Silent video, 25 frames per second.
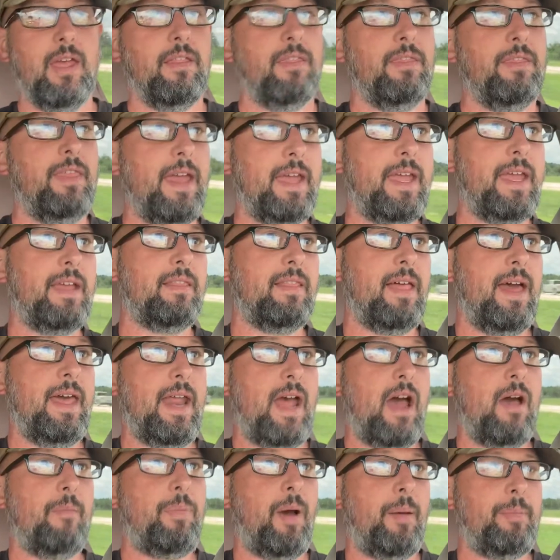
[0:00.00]
They get let
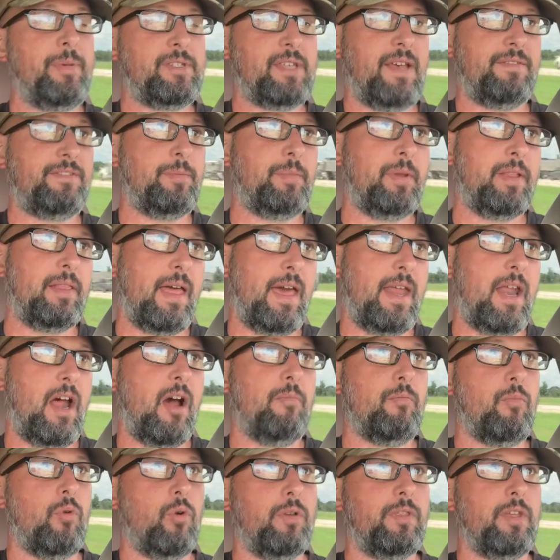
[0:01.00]
out. Puppies have to be let
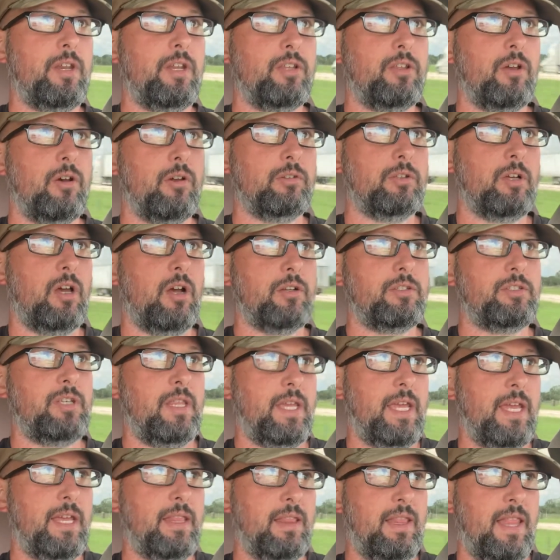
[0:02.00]
out more than adult dogs. So
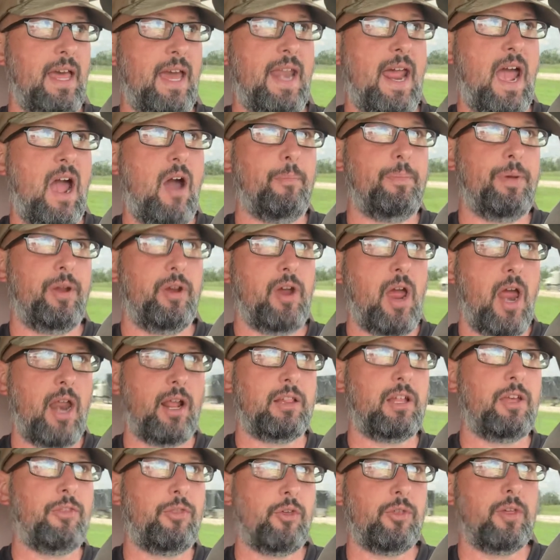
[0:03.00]
they get let out
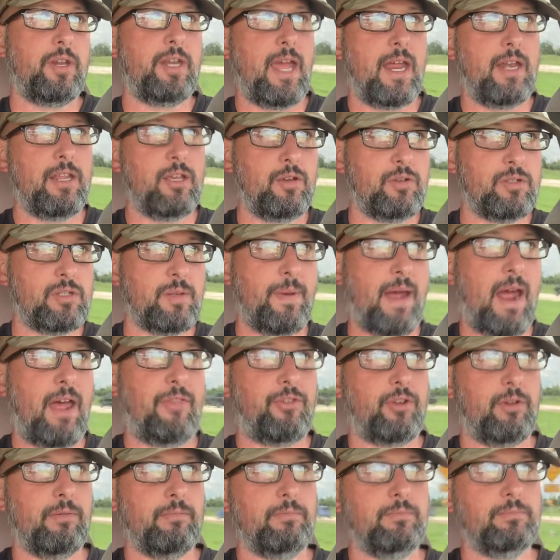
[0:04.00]
periodically through the day to use the
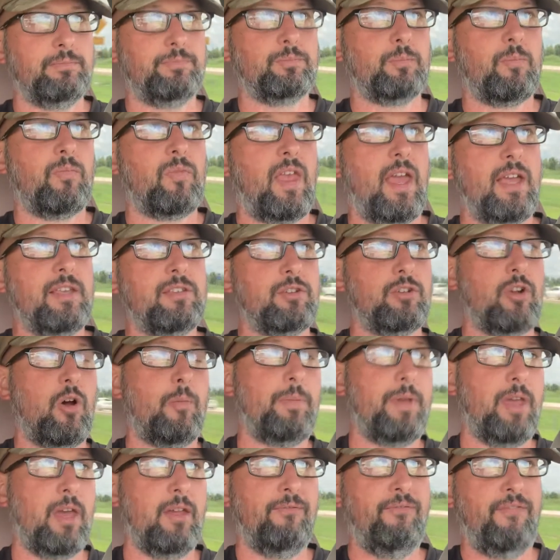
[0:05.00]
bathroom. Okay, so
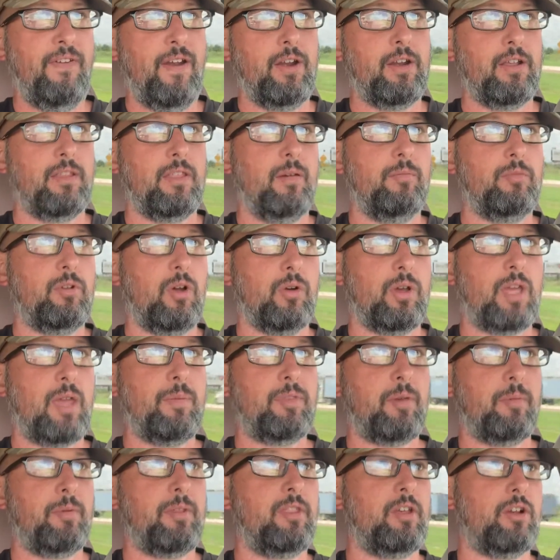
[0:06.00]
don't be unfair to them. Don't keep
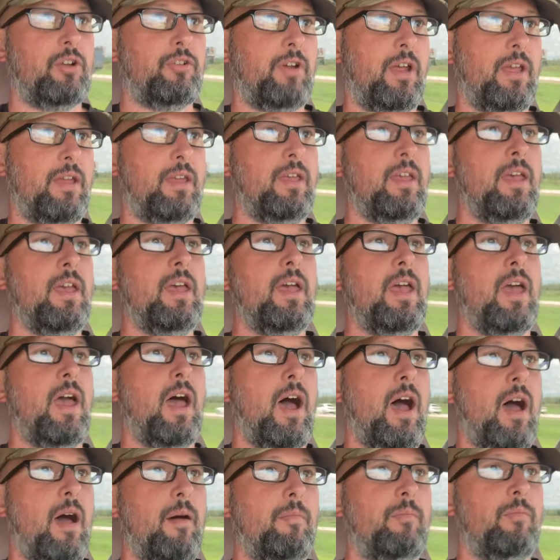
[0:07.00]
them in their crate
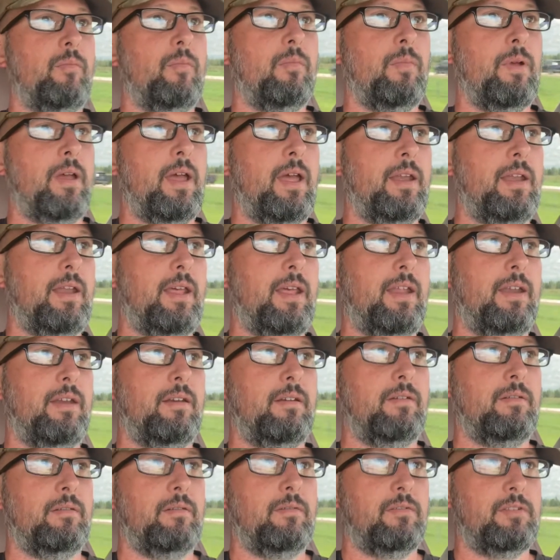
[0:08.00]

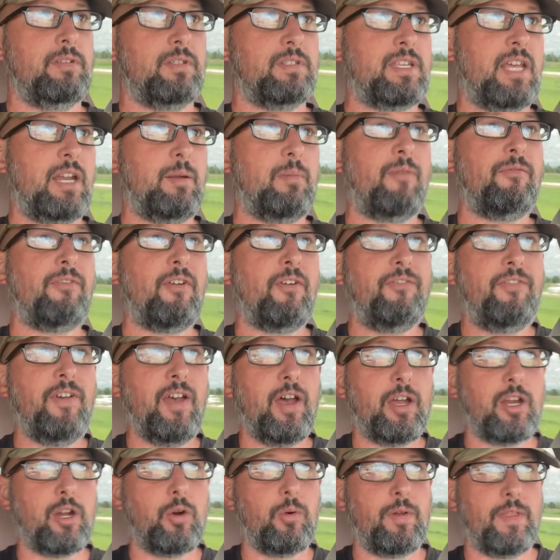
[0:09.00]
and set them up for
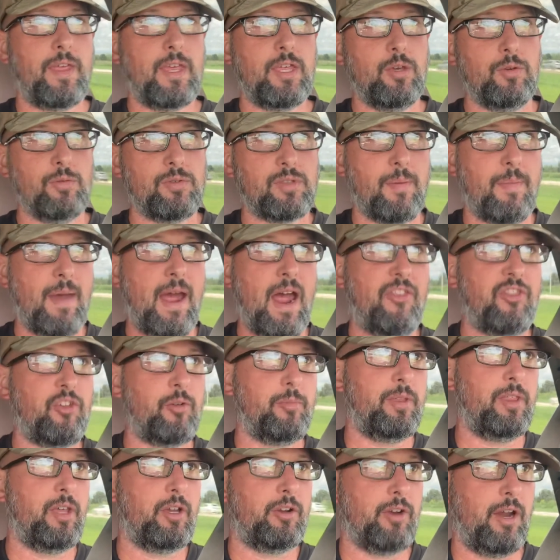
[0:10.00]
failure where they use the bathroom
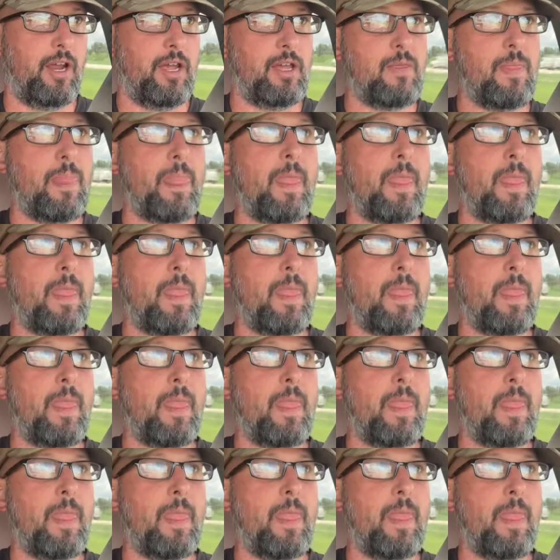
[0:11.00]
in the crate.